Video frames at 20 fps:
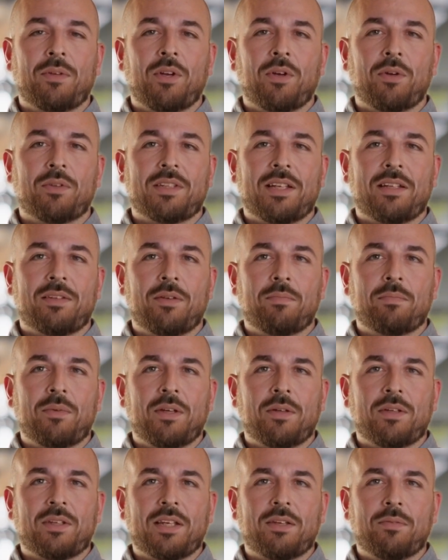using the
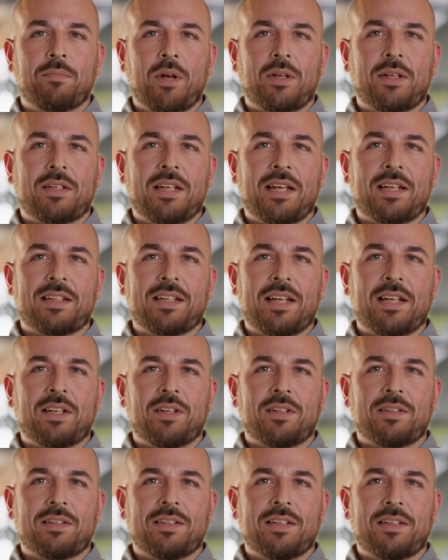built-in
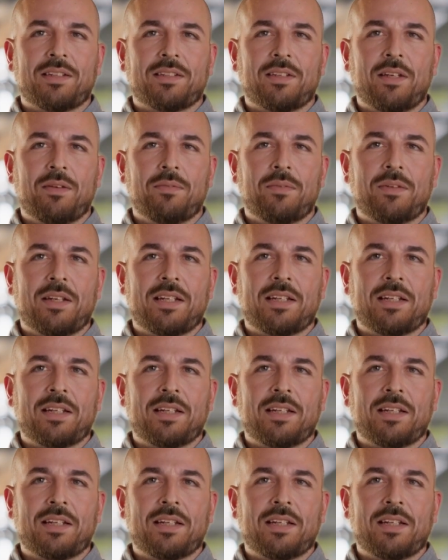monetization system.